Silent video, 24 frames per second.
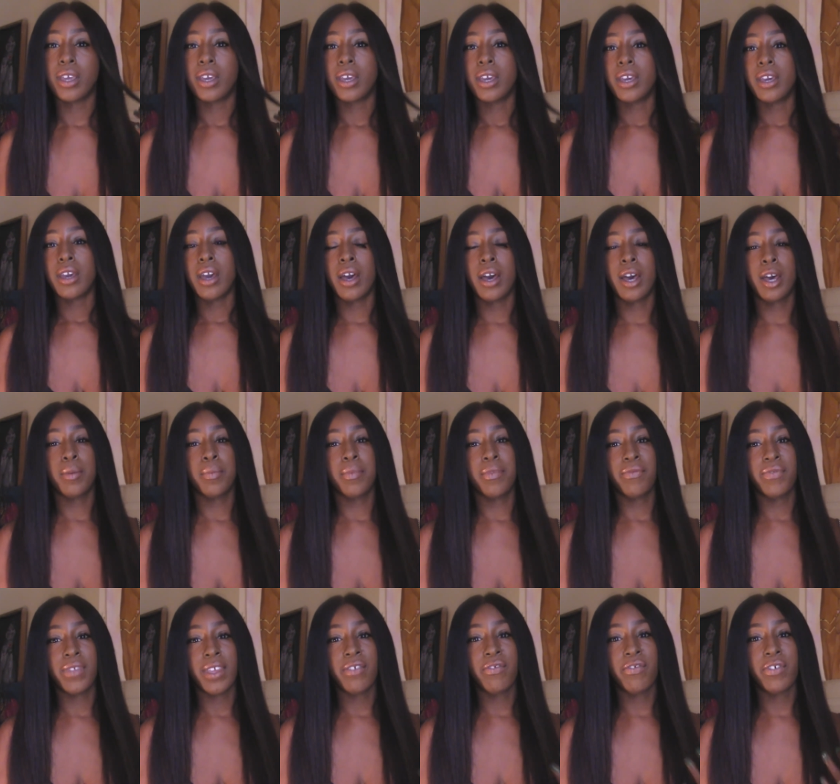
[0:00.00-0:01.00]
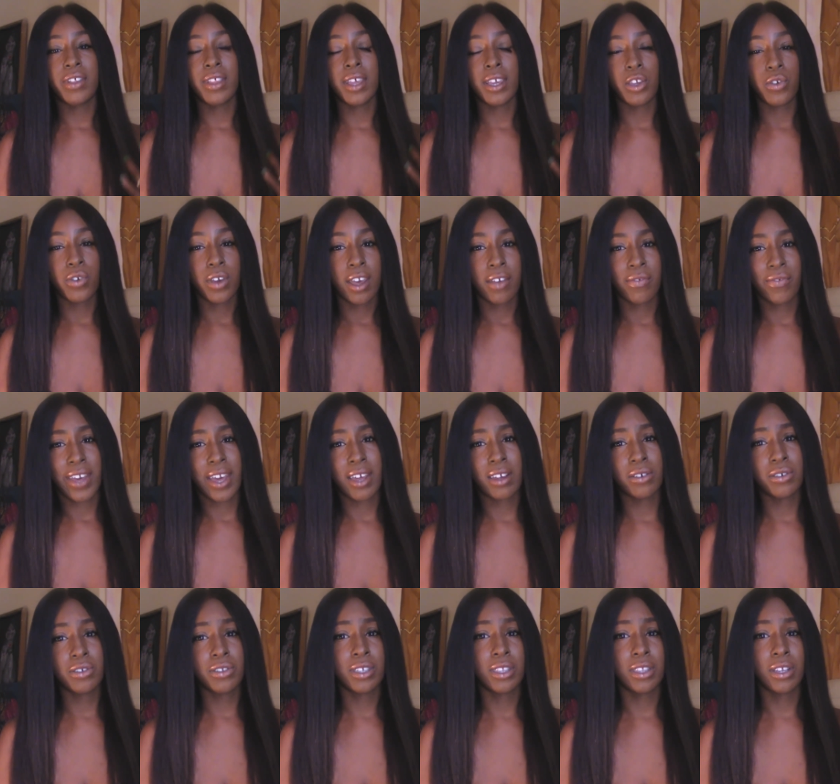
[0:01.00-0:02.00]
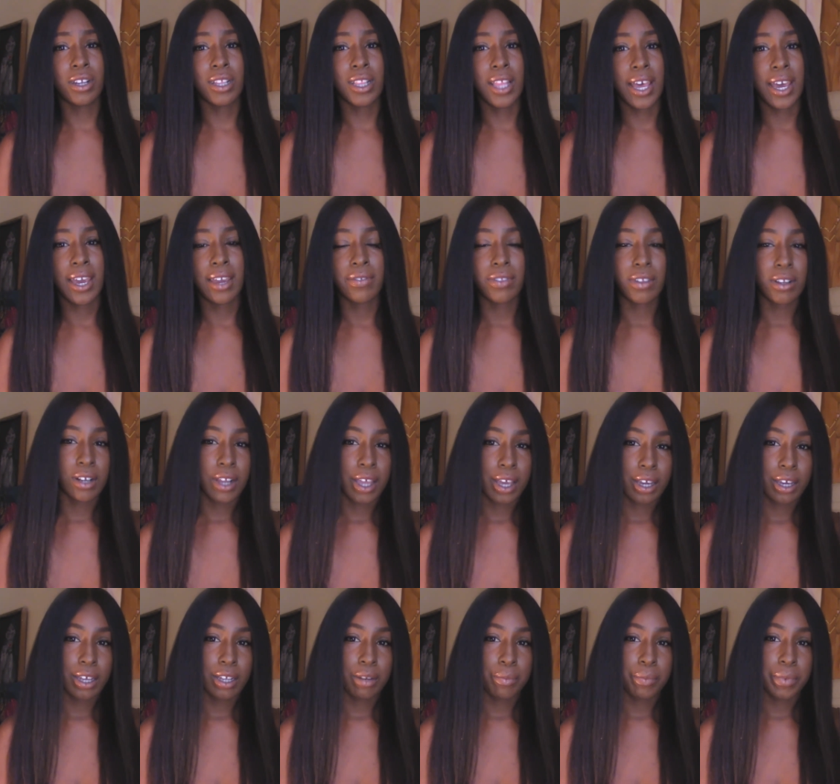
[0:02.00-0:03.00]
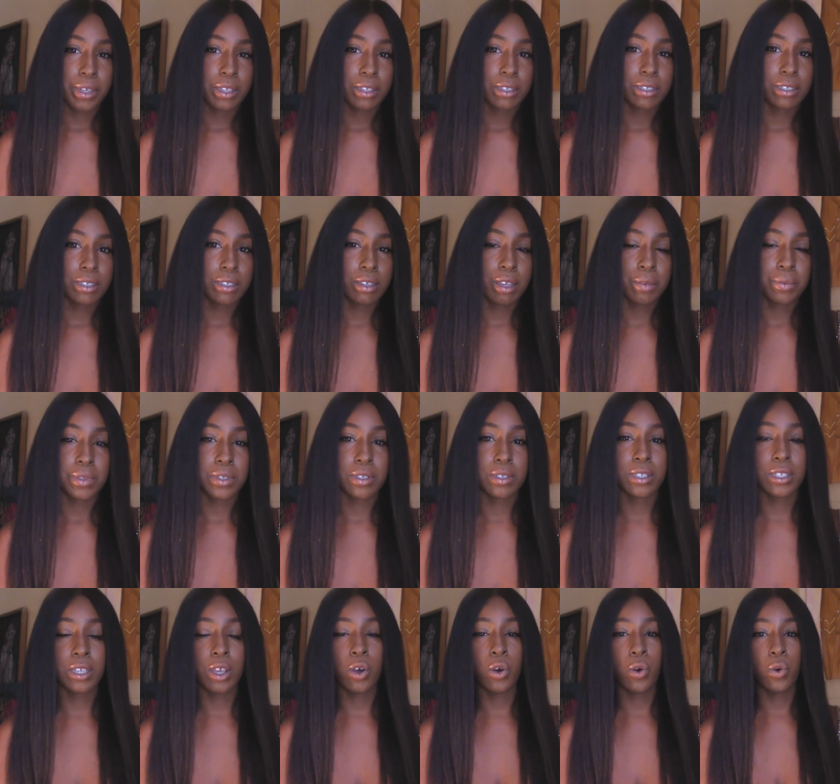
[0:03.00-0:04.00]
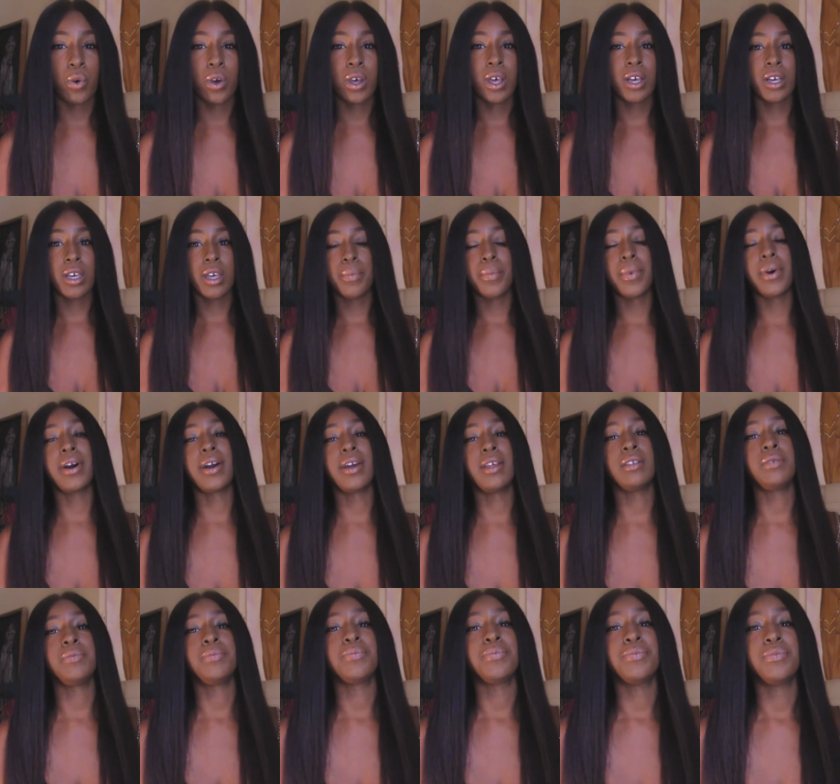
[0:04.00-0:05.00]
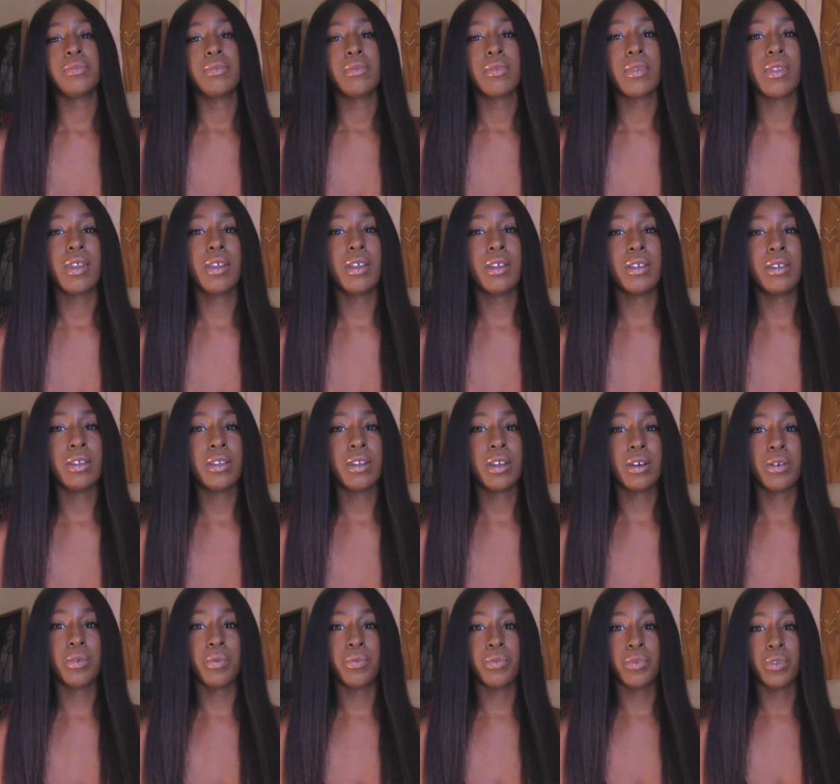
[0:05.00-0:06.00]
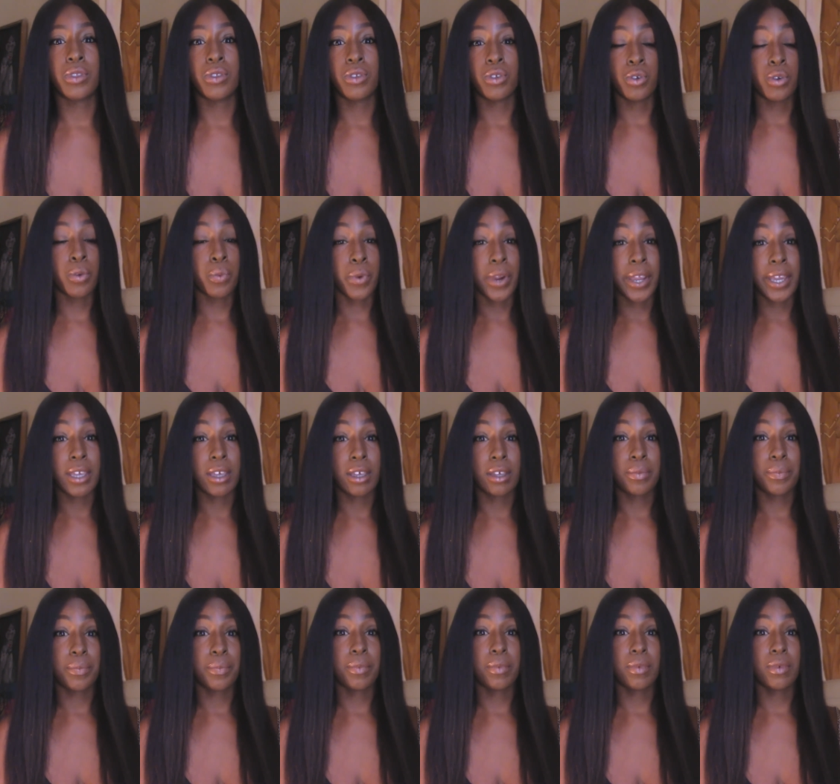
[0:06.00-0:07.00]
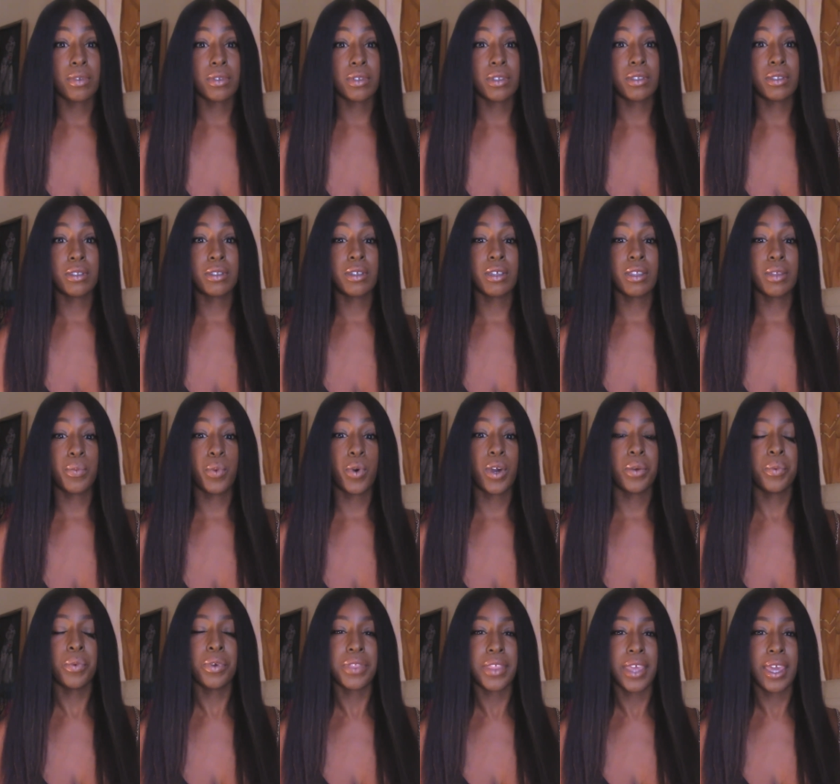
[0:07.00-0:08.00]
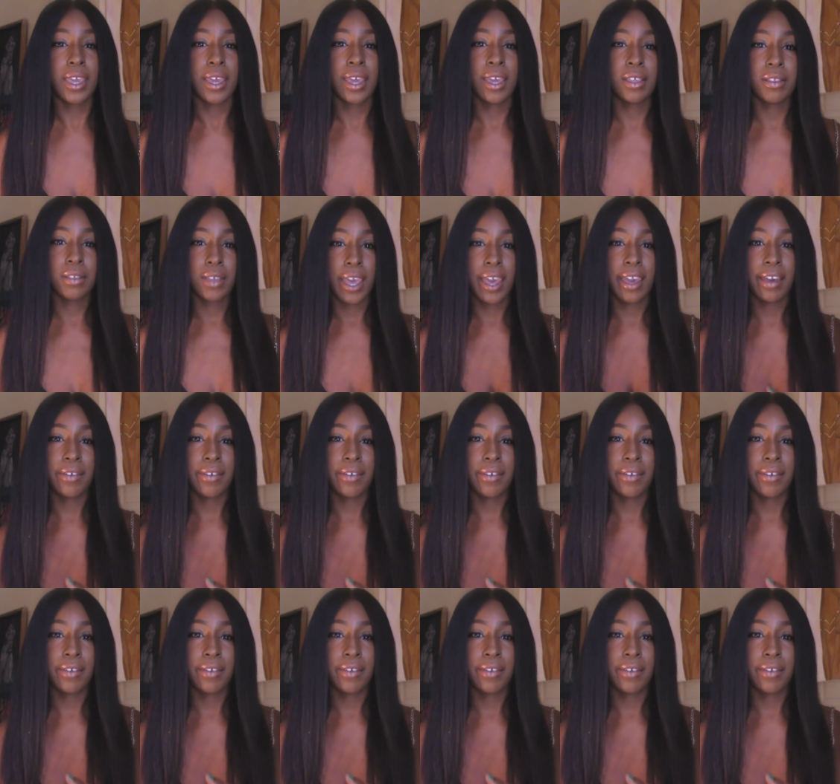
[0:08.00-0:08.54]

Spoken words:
if they feel like you have value to their life, they're not going to be so hung up on your breakup to the point where they have